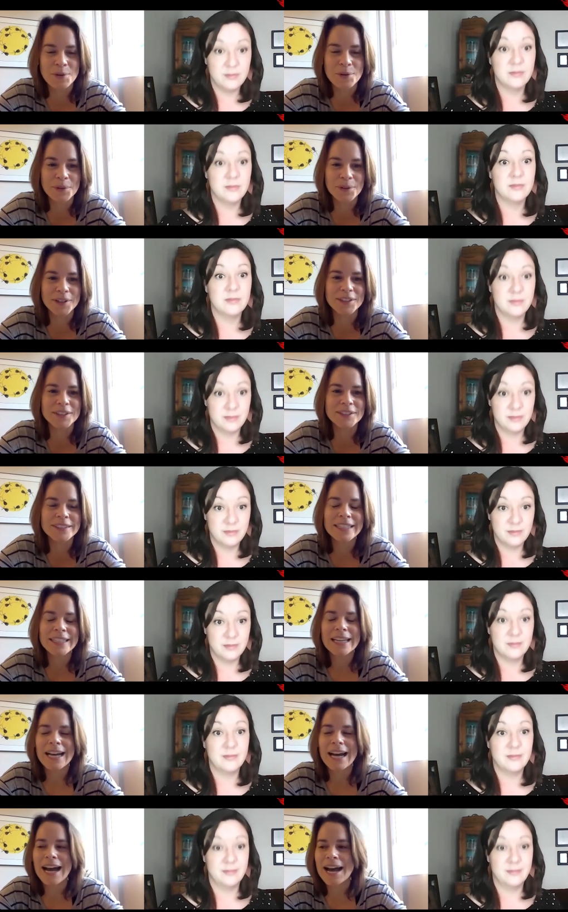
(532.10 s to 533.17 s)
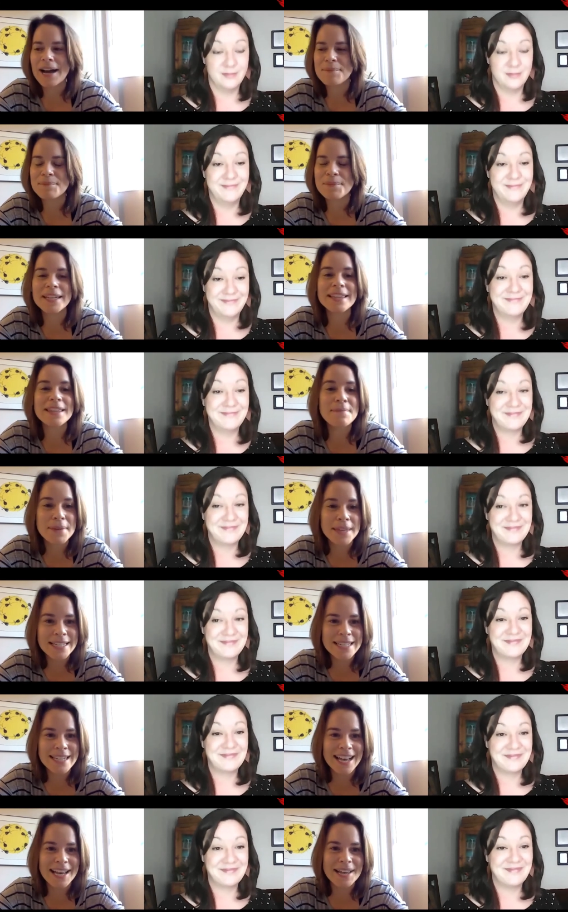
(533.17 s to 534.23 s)
Speaker 1: the world. Um, but in the
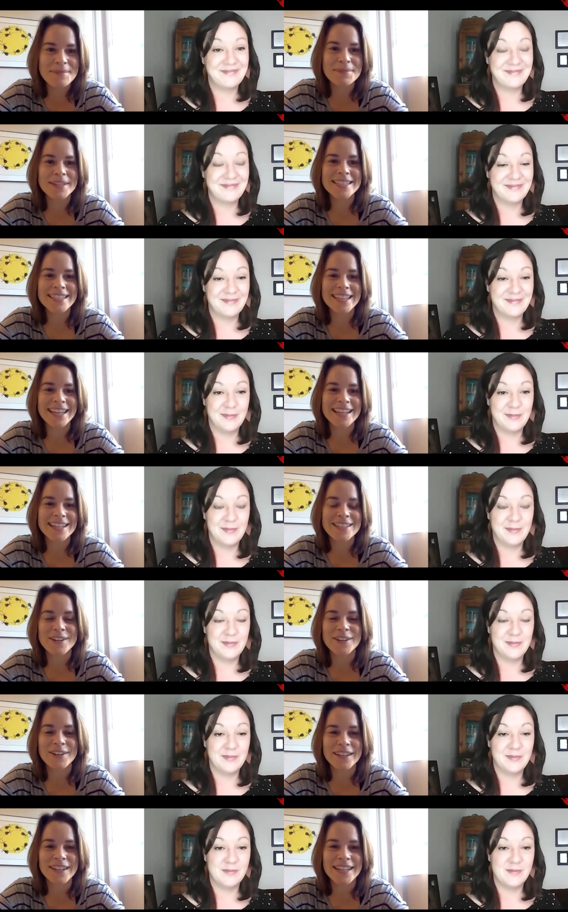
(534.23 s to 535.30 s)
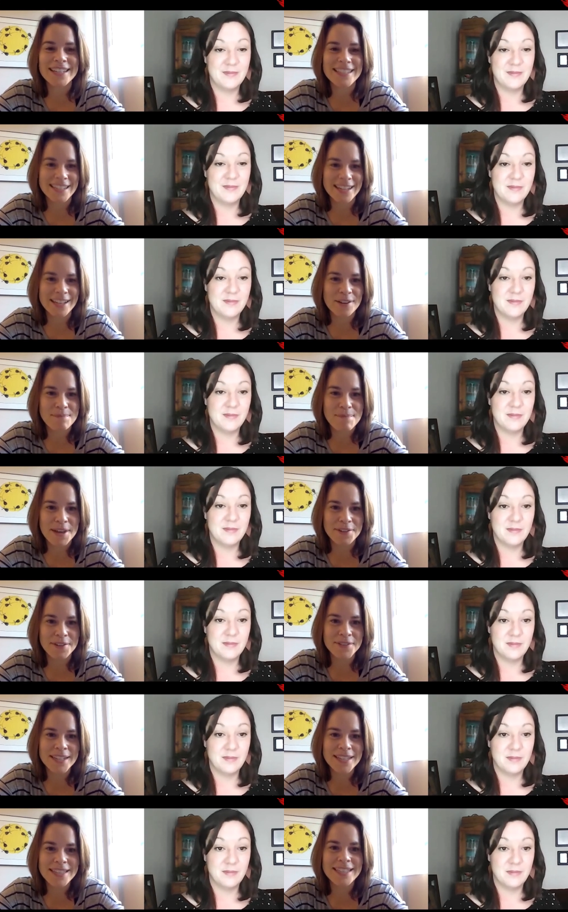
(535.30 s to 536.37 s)
meantime, let's get us on extended health
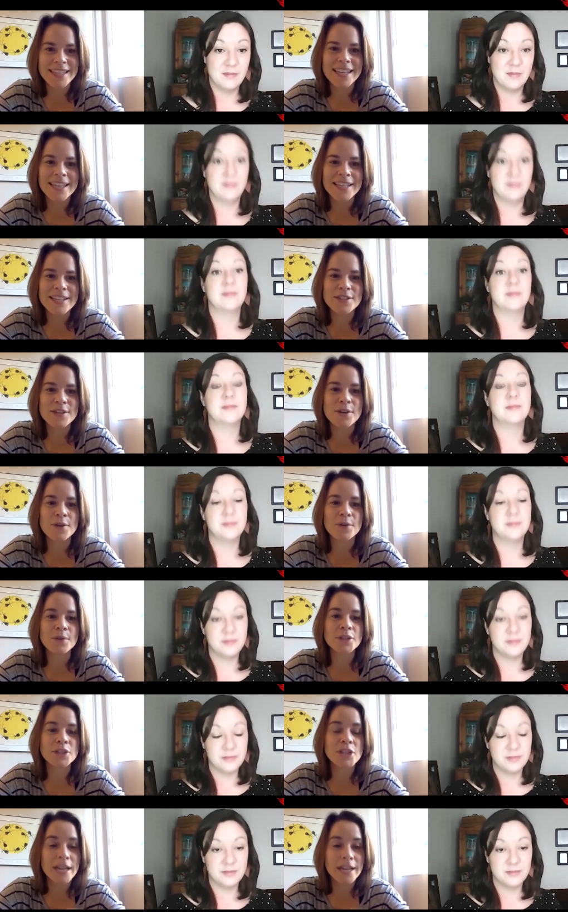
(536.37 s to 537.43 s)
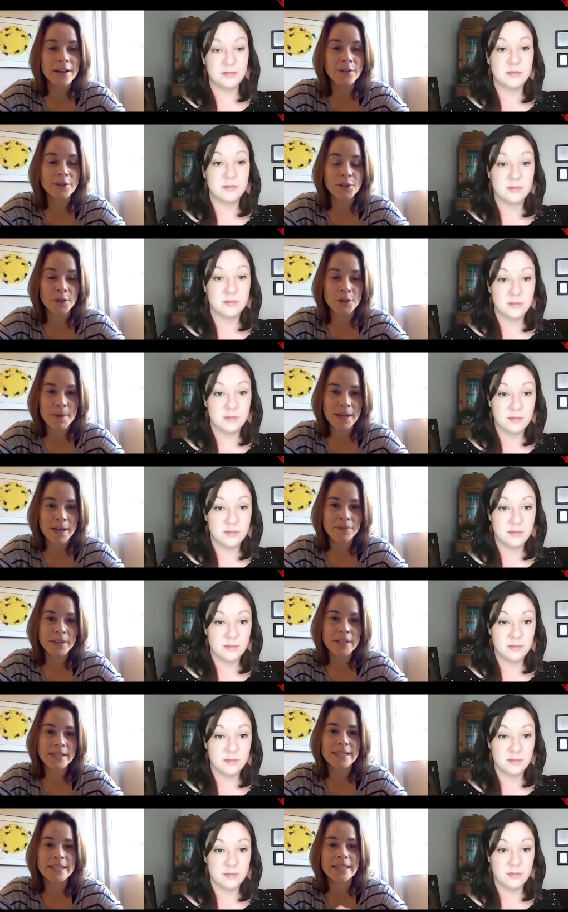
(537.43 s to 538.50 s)
benefits. So check out your
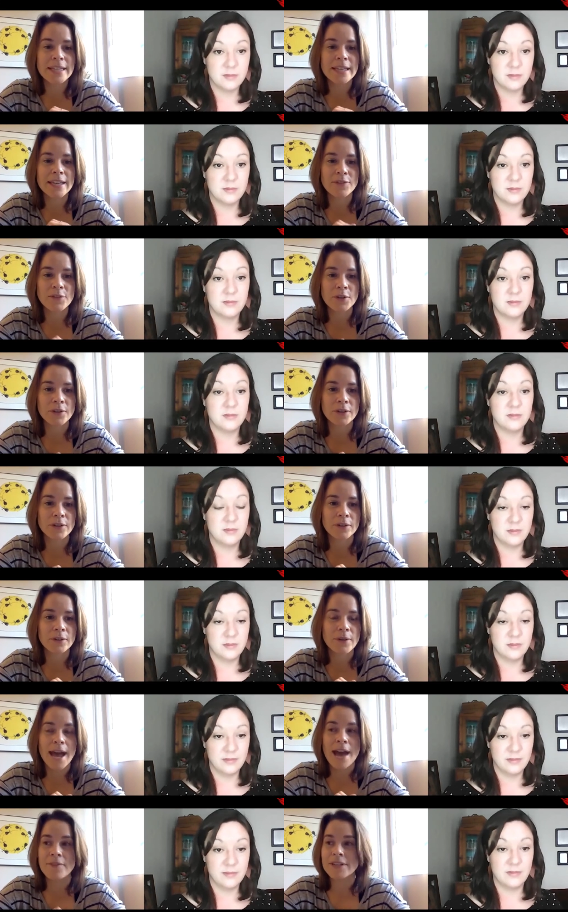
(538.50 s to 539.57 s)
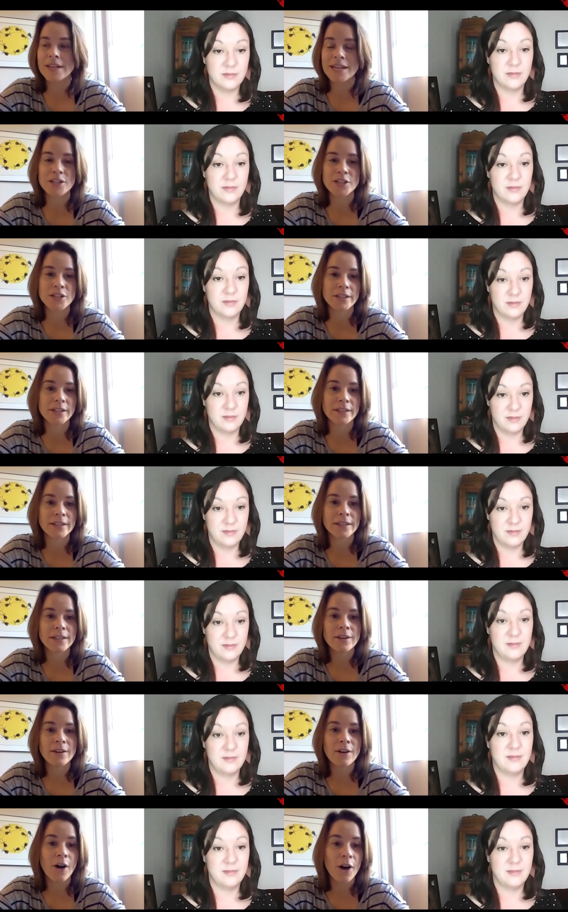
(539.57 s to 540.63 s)
benefits, see if you have a dietitian
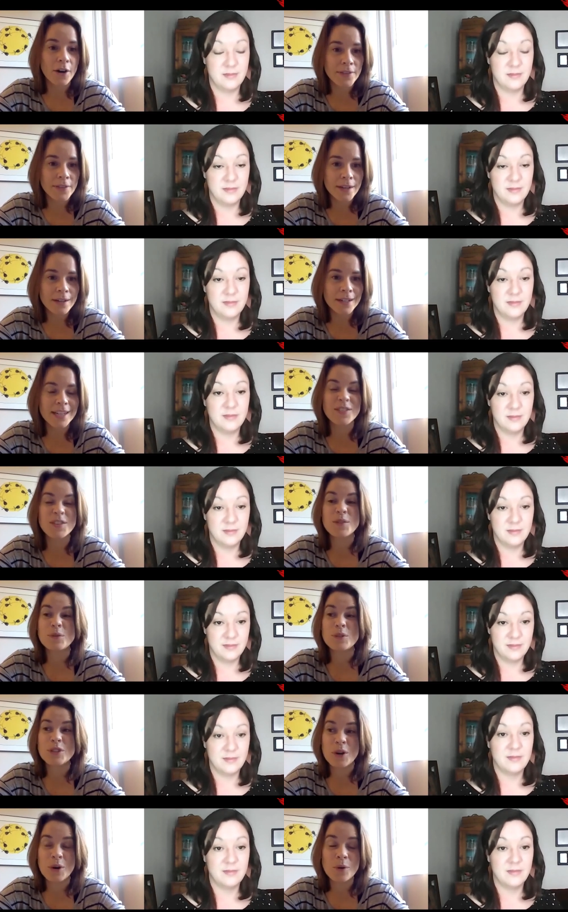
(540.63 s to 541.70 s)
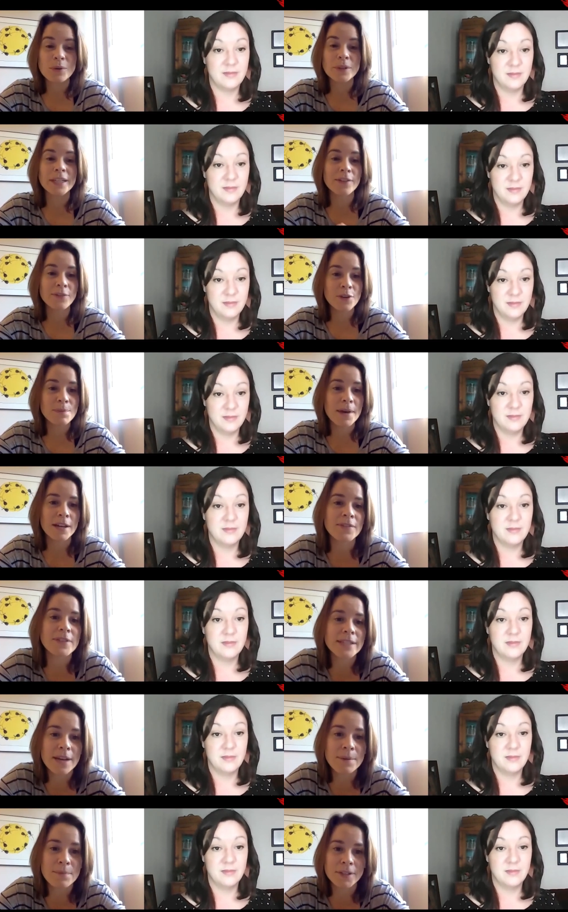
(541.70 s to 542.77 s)
on there. If you don't, give your benefits
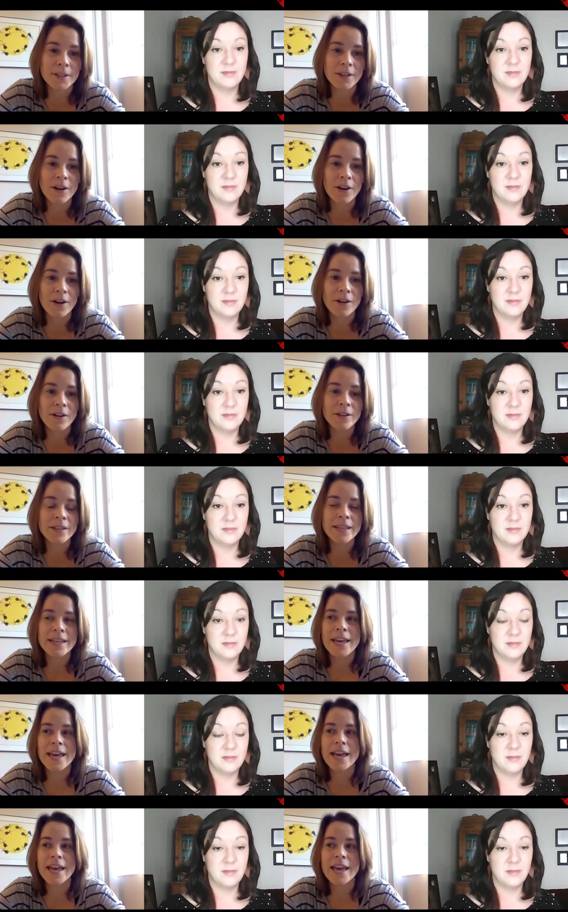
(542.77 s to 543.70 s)
company a call